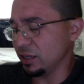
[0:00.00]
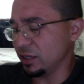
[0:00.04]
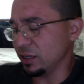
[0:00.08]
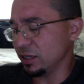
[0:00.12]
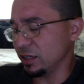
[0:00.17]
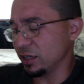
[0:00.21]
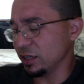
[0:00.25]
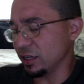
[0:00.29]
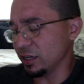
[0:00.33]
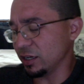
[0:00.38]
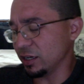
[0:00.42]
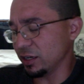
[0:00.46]

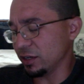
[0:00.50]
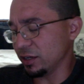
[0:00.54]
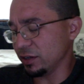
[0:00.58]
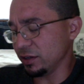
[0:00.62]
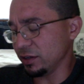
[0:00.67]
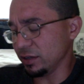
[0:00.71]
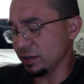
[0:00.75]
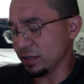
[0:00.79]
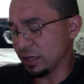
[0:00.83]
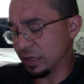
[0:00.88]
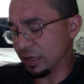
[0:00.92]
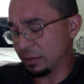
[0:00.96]

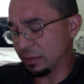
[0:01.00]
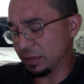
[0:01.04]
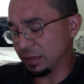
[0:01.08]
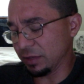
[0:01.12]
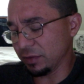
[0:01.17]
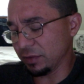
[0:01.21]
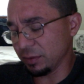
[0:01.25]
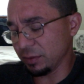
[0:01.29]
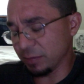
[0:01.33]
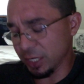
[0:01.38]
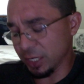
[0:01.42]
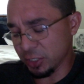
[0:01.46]
I'm living
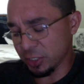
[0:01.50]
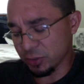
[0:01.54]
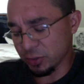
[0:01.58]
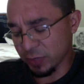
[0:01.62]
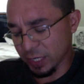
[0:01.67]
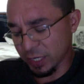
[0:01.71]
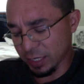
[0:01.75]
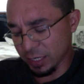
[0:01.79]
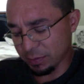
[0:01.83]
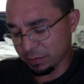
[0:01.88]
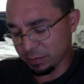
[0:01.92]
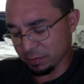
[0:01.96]
my
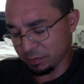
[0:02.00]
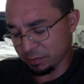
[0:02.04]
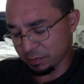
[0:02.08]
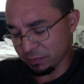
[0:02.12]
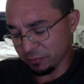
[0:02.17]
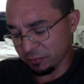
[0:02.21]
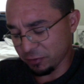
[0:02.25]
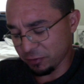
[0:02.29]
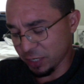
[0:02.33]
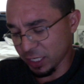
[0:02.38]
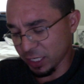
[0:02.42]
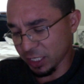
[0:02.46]

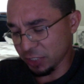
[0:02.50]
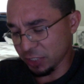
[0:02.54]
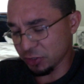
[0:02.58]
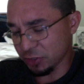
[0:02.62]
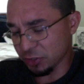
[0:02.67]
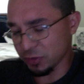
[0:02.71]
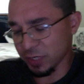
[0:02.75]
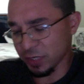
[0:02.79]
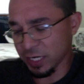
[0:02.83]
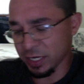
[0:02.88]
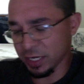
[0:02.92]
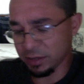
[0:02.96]
fucking
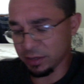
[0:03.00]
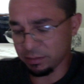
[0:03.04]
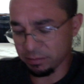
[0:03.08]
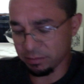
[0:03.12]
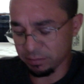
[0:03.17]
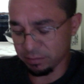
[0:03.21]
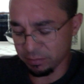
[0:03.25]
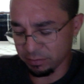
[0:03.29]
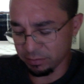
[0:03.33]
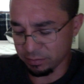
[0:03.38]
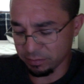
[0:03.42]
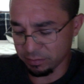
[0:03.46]
dream.
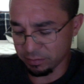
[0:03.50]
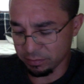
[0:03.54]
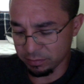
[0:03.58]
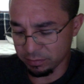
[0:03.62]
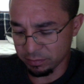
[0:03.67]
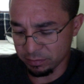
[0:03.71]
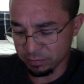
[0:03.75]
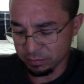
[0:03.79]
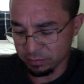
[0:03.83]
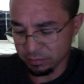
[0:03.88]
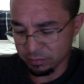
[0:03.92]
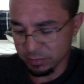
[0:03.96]

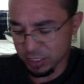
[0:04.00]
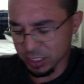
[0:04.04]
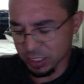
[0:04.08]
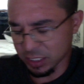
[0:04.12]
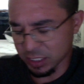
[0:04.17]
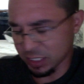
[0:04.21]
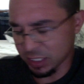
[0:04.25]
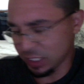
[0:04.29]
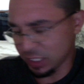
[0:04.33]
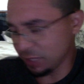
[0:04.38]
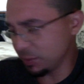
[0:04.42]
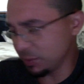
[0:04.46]
Just
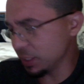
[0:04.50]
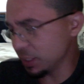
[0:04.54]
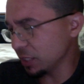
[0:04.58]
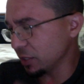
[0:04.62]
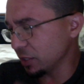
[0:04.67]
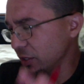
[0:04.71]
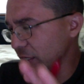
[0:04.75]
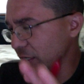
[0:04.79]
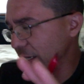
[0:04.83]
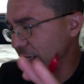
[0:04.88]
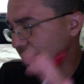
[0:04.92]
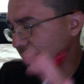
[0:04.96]
leave me
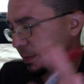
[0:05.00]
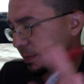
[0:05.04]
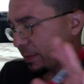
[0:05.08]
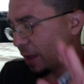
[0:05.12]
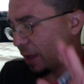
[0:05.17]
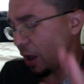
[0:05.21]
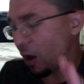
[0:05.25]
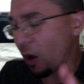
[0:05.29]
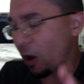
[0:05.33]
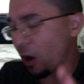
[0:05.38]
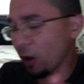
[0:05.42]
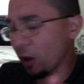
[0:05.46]
alone. I'm
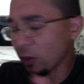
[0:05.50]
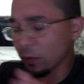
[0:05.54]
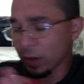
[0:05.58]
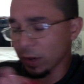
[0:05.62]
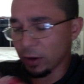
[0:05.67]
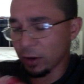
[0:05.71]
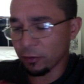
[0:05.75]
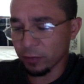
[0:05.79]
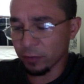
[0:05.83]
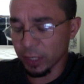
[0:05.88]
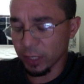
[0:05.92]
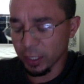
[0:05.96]
all the way
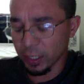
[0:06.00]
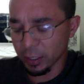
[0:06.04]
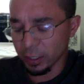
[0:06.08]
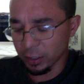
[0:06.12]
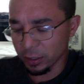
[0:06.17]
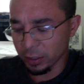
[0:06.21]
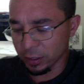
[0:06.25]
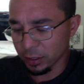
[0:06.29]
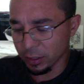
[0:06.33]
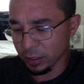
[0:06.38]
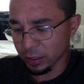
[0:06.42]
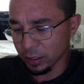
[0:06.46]
over here.